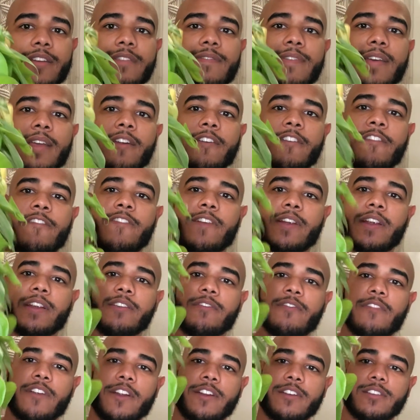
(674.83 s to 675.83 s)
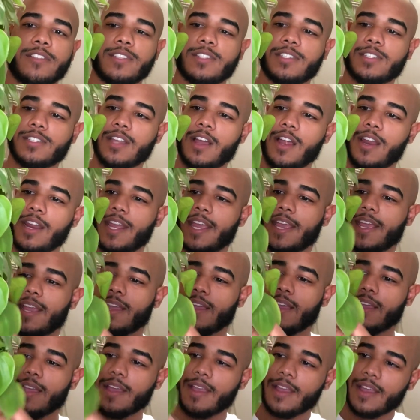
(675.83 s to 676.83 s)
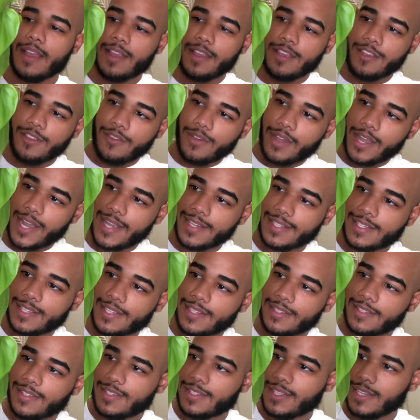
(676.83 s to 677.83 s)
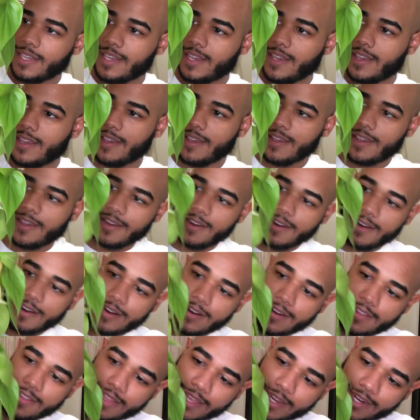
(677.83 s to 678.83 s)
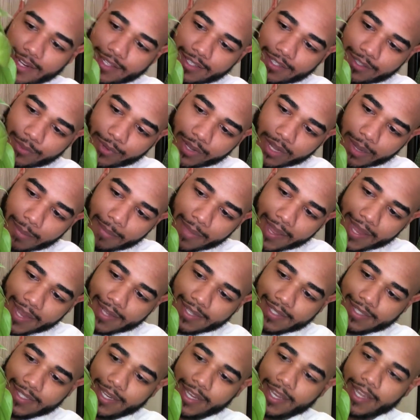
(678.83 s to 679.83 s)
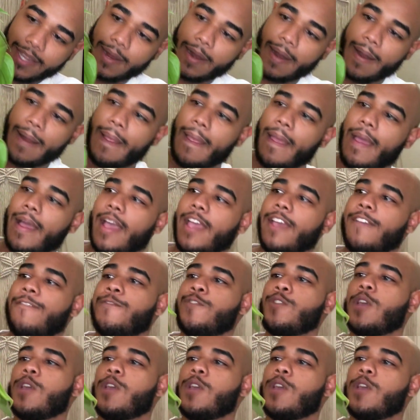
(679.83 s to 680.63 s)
very, very, very stunning. You guys can see here that it's doing amazing. If you